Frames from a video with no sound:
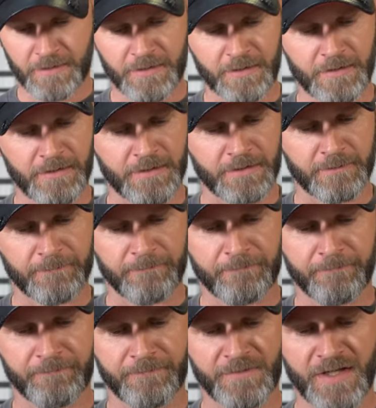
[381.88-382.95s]
uh,
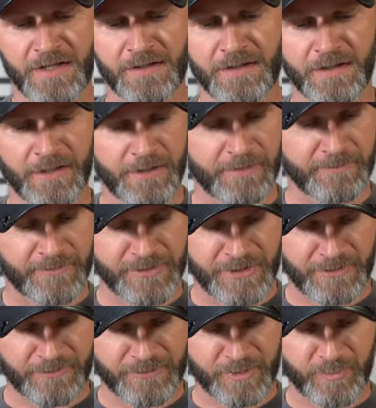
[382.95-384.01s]
tank decals for
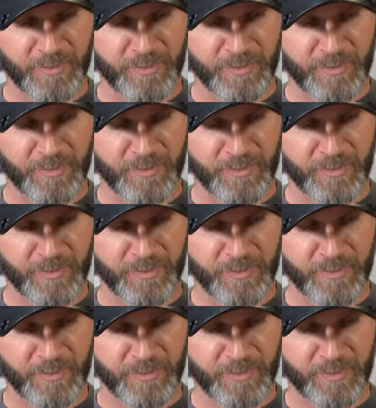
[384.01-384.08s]
Challenger